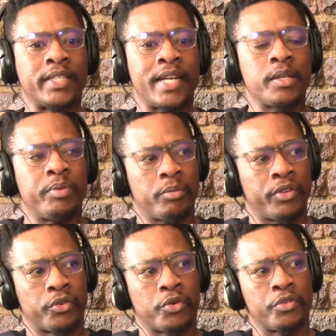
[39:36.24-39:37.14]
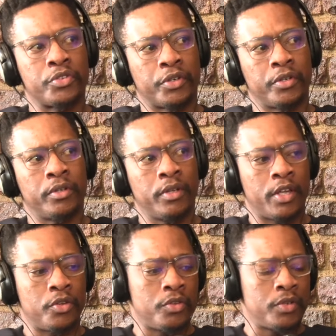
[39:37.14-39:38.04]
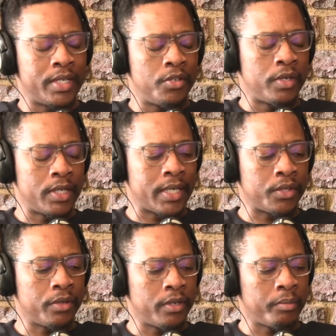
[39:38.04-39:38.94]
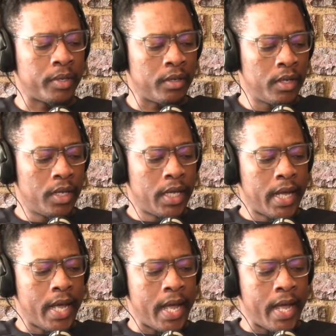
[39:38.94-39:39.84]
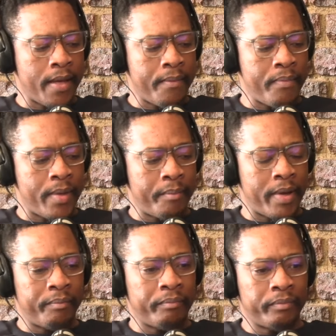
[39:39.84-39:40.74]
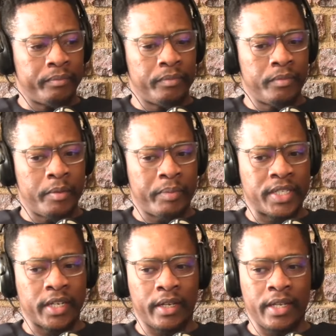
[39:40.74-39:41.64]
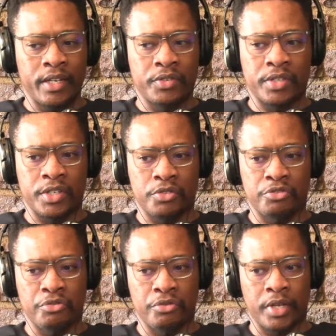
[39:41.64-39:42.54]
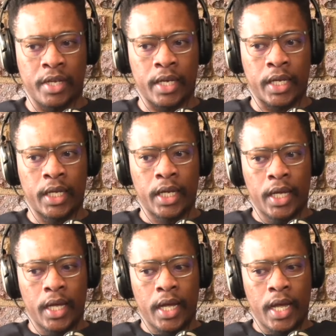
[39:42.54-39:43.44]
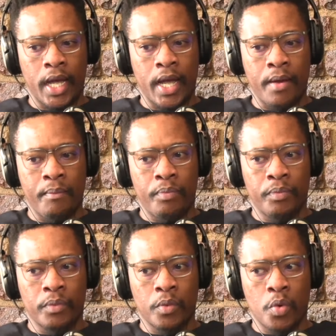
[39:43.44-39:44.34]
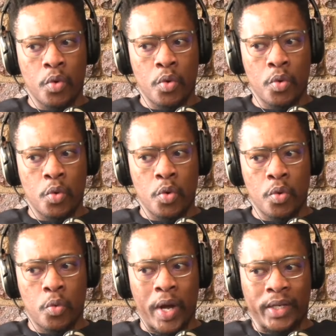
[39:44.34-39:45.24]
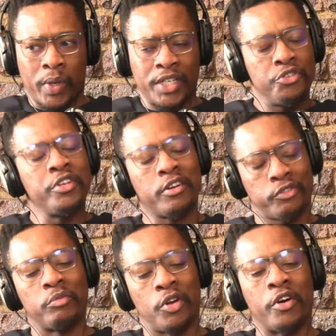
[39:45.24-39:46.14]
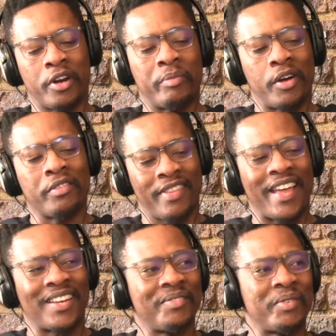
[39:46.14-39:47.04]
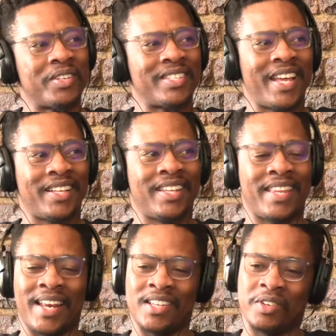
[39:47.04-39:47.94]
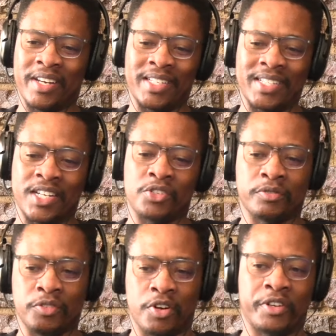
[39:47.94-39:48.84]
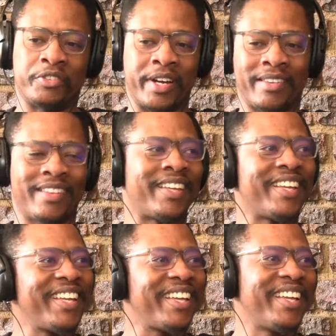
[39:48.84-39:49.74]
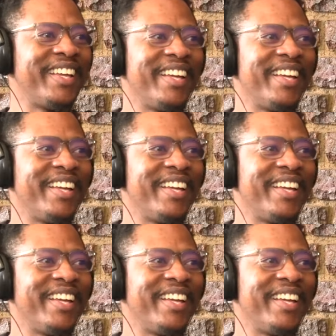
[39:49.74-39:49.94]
tell us a bit about the growth circle. Yeah. Uh, you, you, you did touch on it a bit. Mm. Um, I'm, I'm I'm particularly interested to hear um, what what did you hear from God about that? Because that that has got a touch of God right mm, there. Mm.